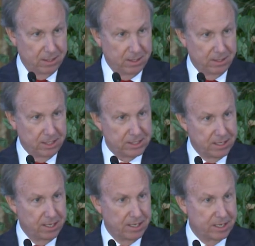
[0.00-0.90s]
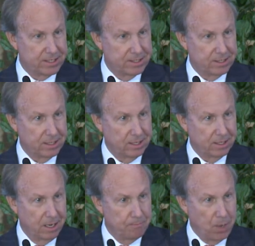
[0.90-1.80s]
Listen to this,
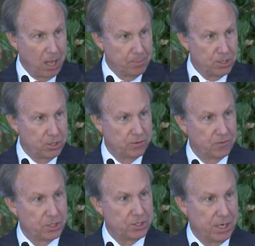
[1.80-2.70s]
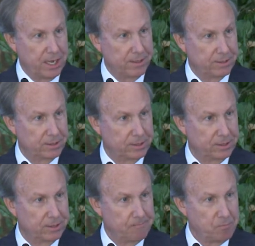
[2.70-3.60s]
a public university
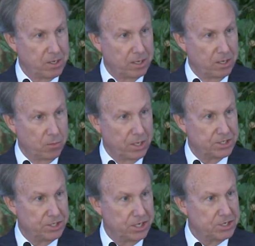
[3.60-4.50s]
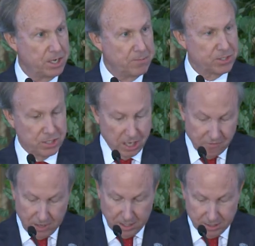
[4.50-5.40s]
where 60% of
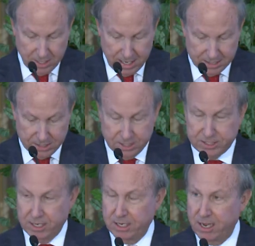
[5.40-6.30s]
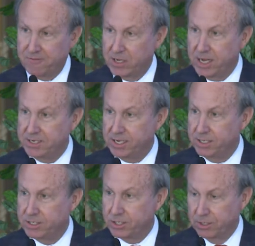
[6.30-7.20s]
our classes have
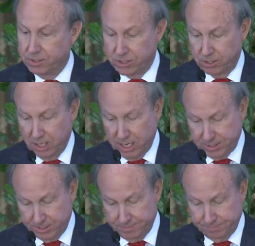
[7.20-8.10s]
19 students or less,